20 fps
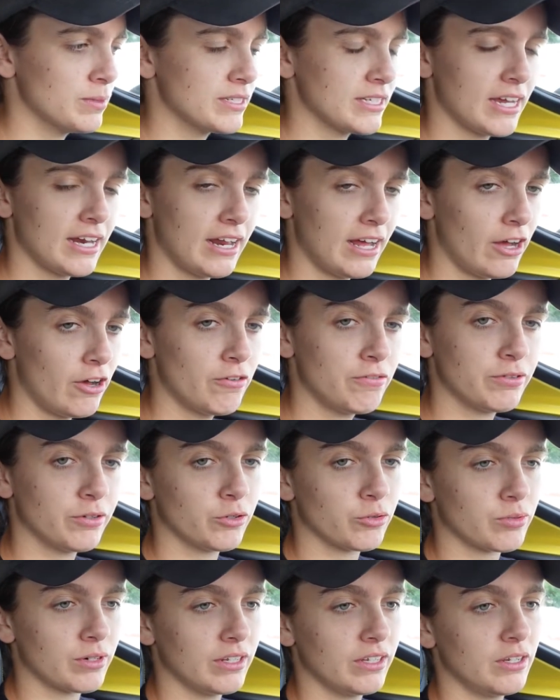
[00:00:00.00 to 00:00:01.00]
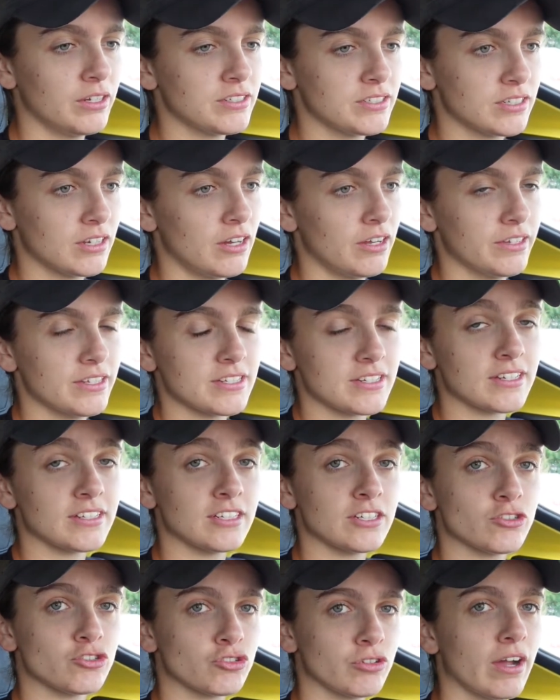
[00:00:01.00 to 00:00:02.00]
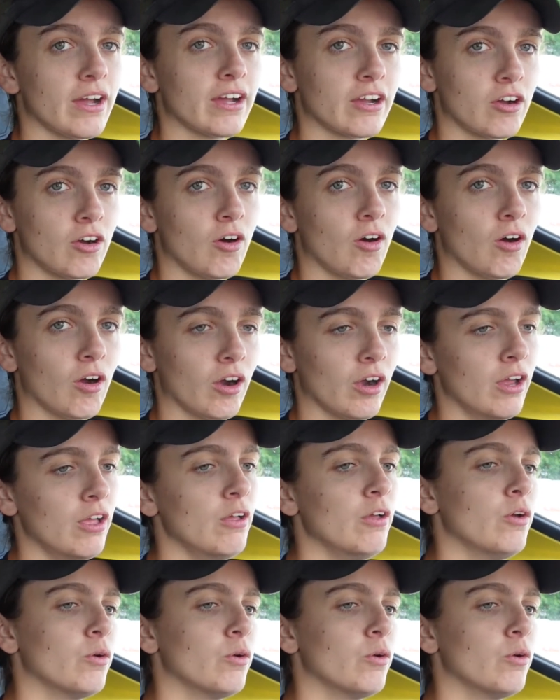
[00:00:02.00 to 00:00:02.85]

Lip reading: is that Alfa really saw this as a track car